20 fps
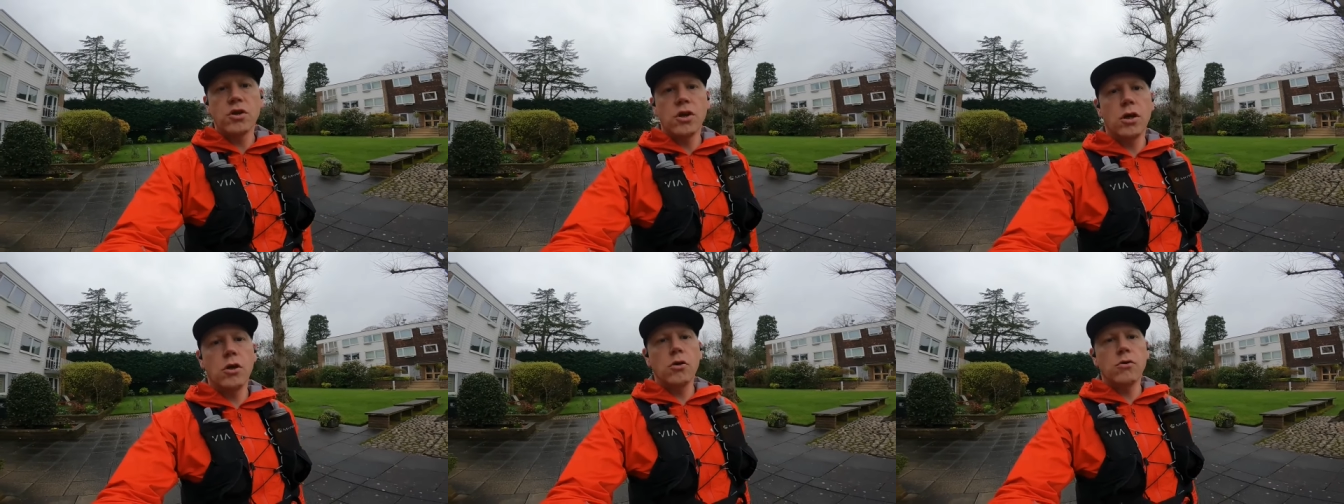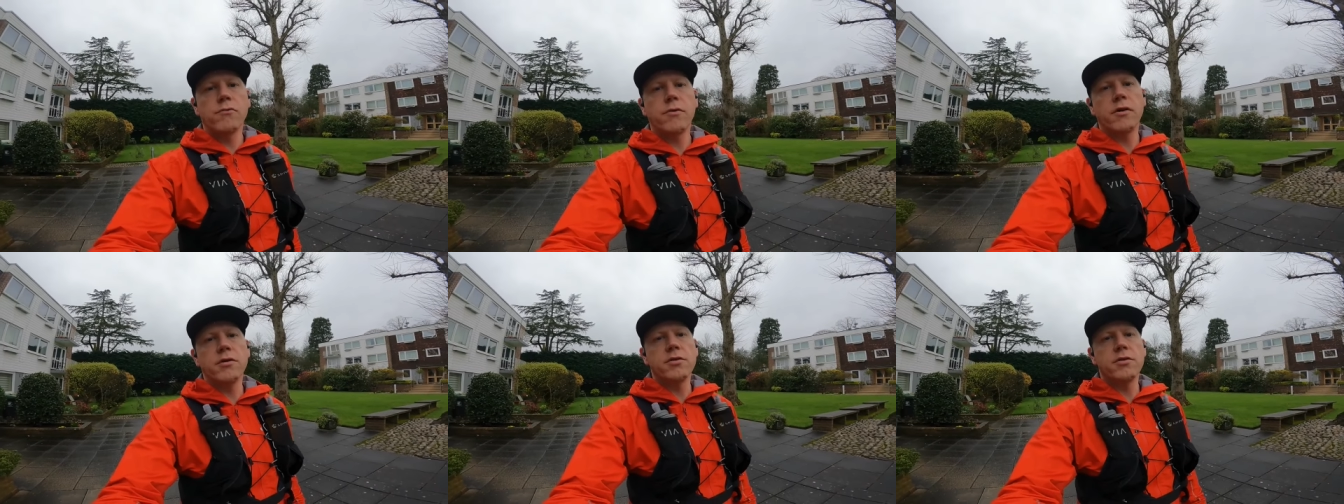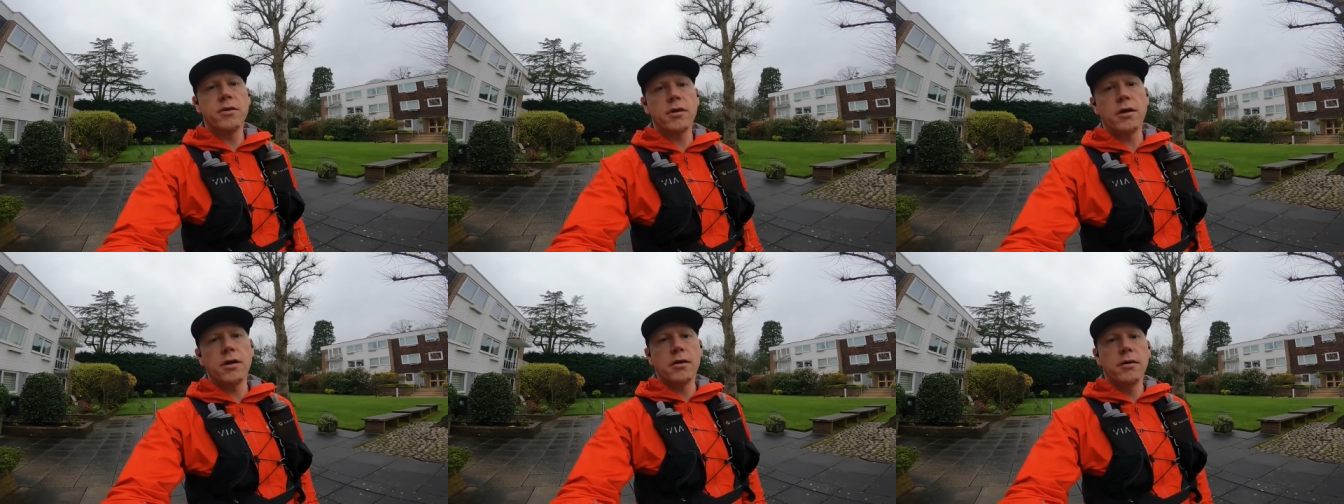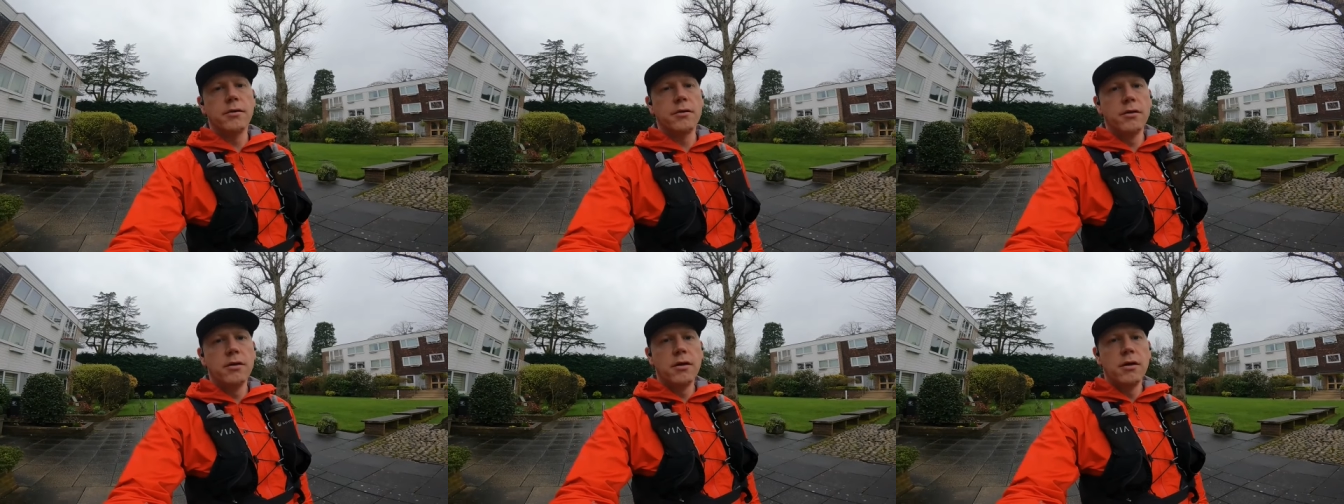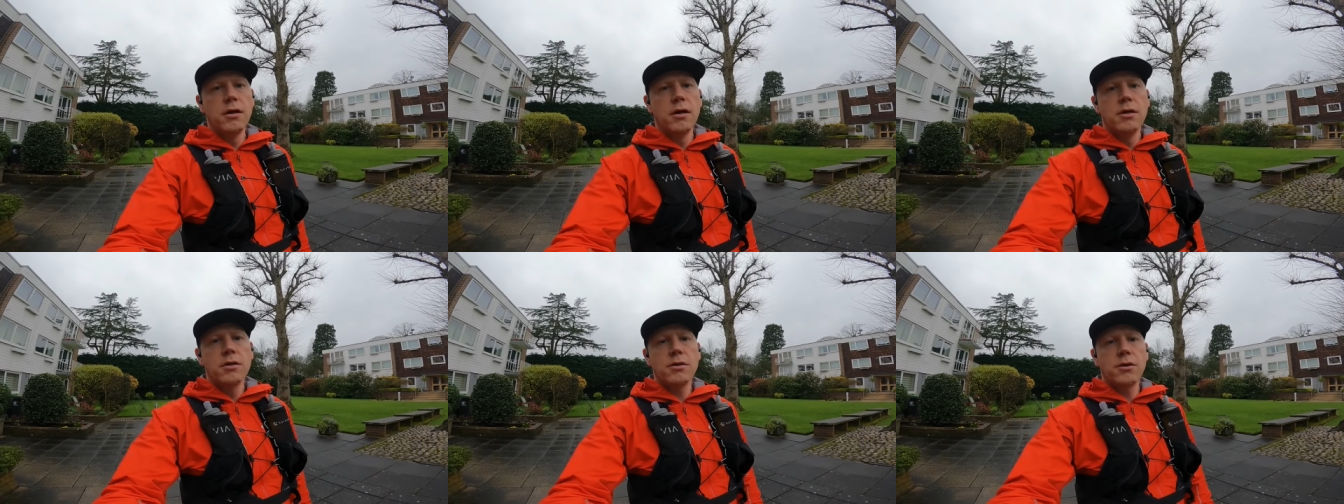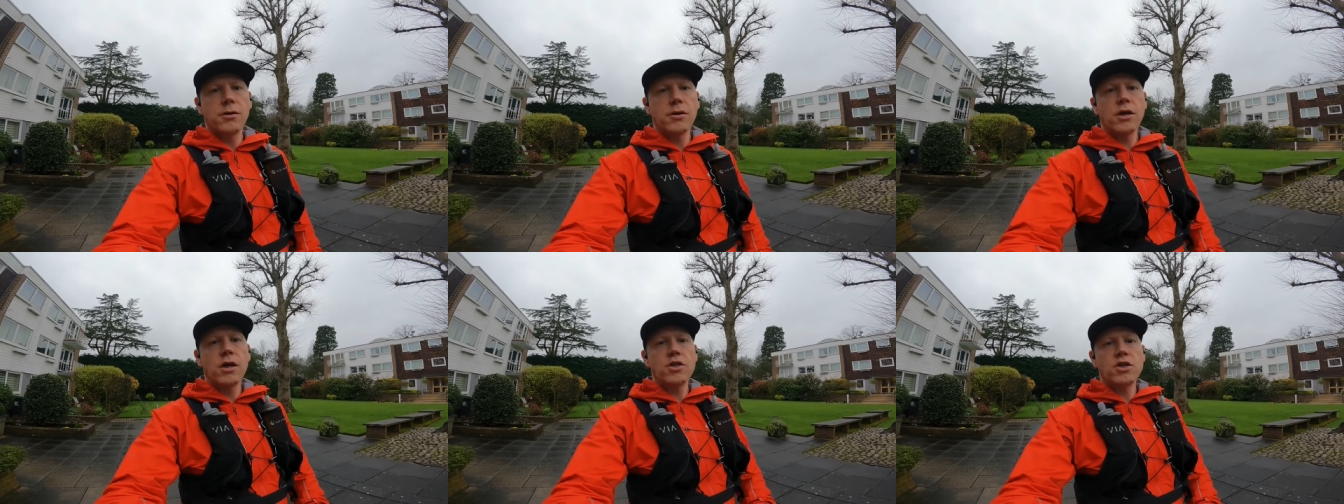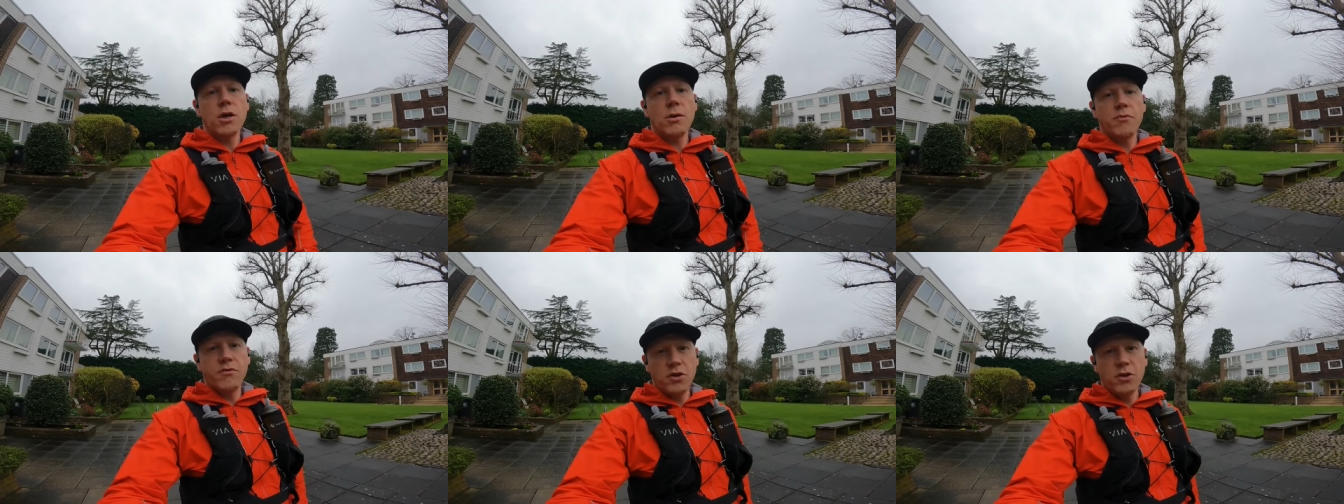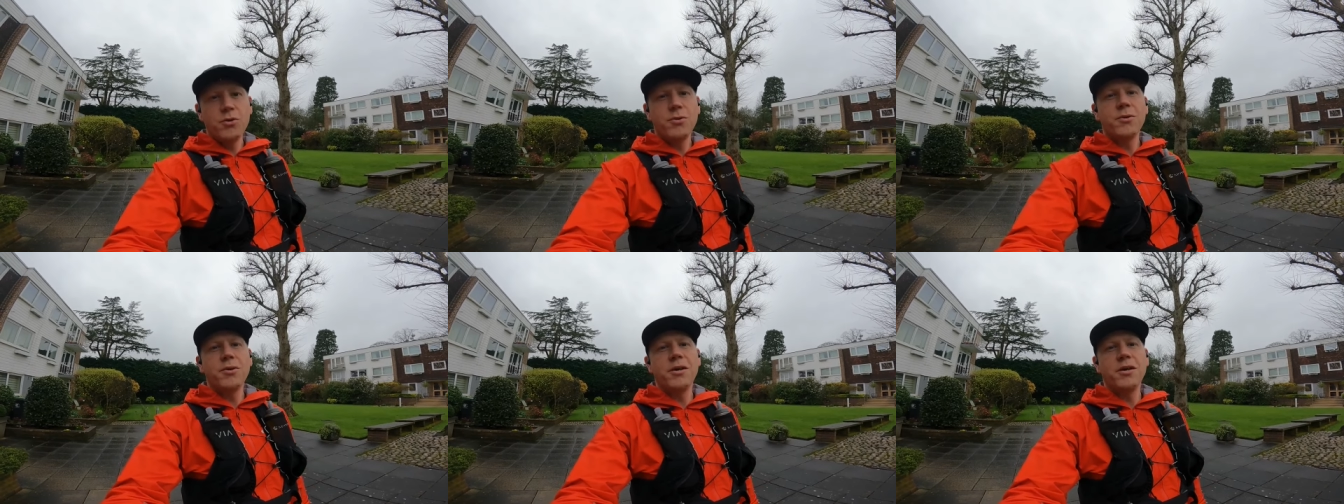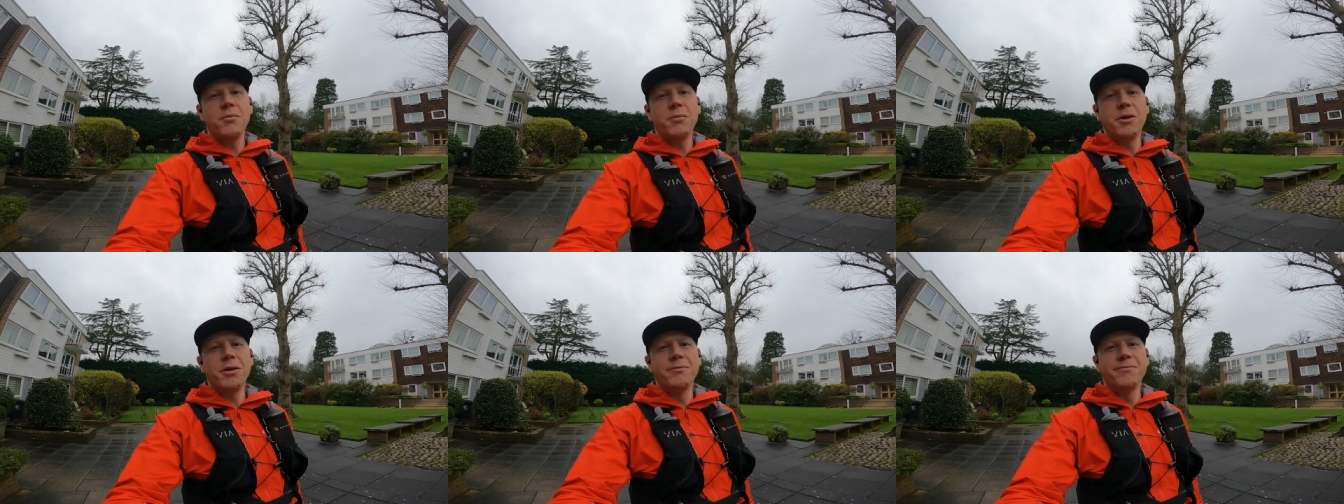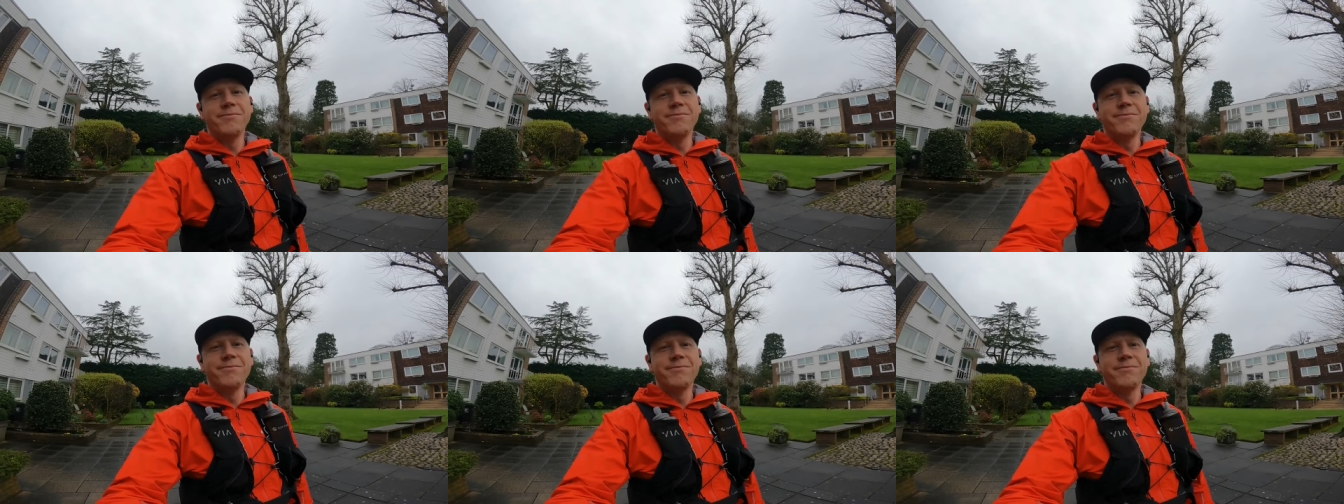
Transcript: on a long run today, so I'll catch up with you in a bit.